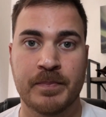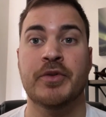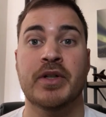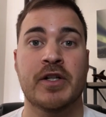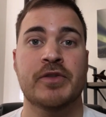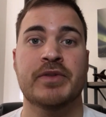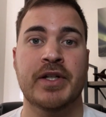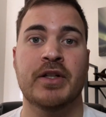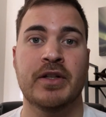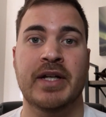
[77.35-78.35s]
You can also
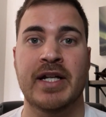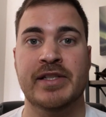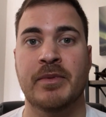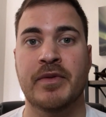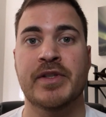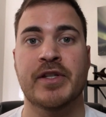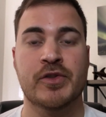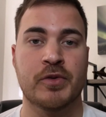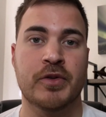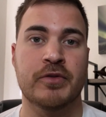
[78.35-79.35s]
take a look at some of these
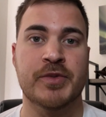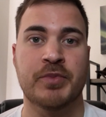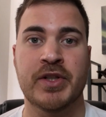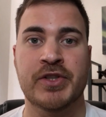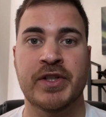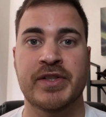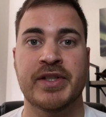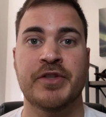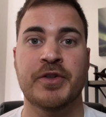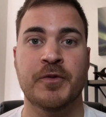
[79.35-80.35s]
historical spreadsheets,
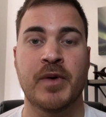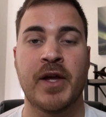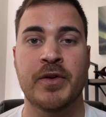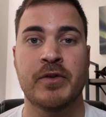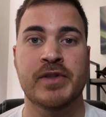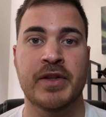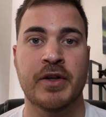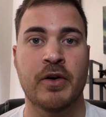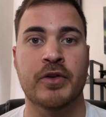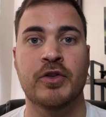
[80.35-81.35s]
and you can find those in the
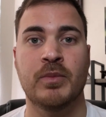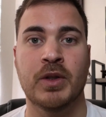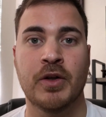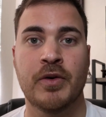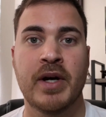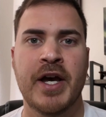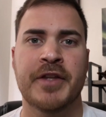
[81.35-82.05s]
article below.